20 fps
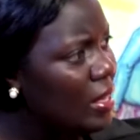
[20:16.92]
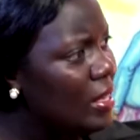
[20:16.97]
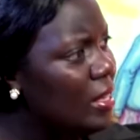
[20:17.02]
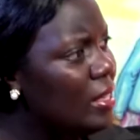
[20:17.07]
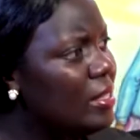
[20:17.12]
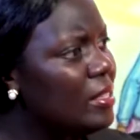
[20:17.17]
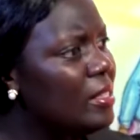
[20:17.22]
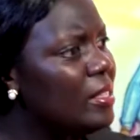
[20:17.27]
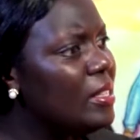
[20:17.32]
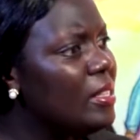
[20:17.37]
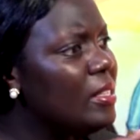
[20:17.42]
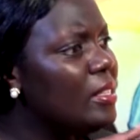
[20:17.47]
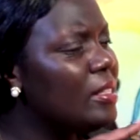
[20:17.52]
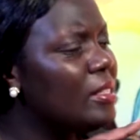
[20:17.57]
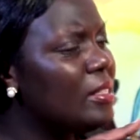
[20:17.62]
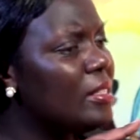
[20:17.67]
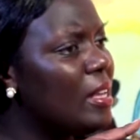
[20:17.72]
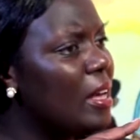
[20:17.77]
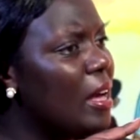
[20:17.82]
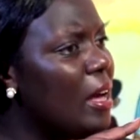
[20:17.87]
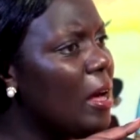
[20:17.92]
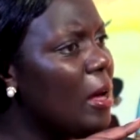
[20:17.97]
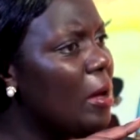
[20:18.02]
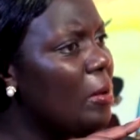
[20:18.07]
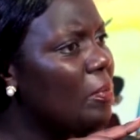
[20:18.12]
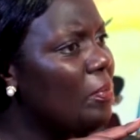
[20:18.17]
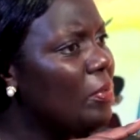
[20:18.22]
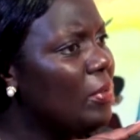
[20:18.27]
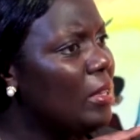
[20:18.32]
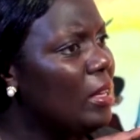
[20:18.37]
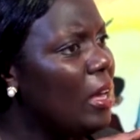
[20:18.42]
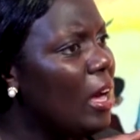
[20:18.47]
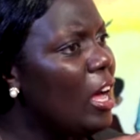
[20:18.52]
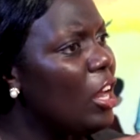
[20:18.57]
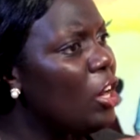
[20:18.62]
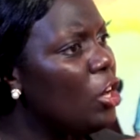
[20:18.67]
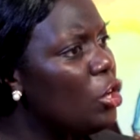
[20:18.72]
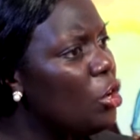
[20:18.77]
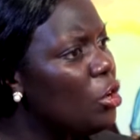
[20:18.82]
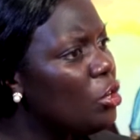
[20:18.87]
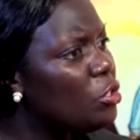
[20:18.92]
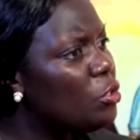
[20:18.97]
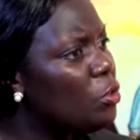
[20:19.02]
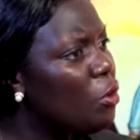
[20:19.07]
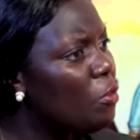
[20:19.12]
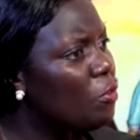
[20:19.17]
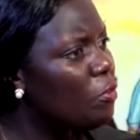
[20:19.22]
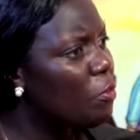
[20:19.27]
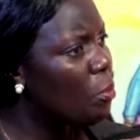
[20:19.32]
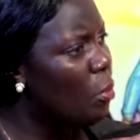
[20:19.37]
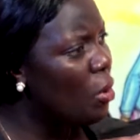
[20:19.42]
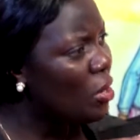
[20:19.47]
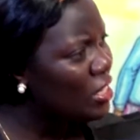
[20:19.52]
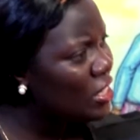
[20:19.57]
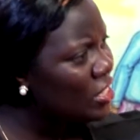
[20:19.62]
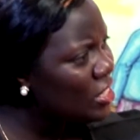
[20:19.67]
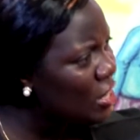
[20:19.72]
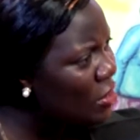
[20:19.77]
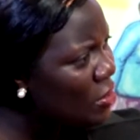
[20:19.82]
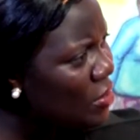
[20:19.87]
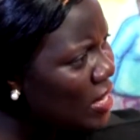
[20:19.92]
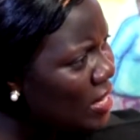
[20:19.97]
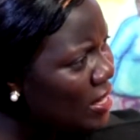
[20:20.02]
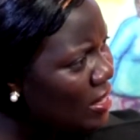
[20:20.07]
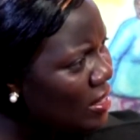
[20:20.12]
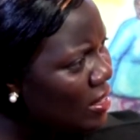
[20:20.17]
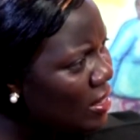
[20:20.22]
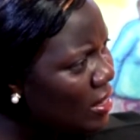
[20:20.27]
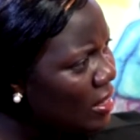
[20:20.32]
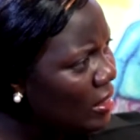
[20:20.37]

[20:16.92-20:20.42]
It needs a lot of monitoring.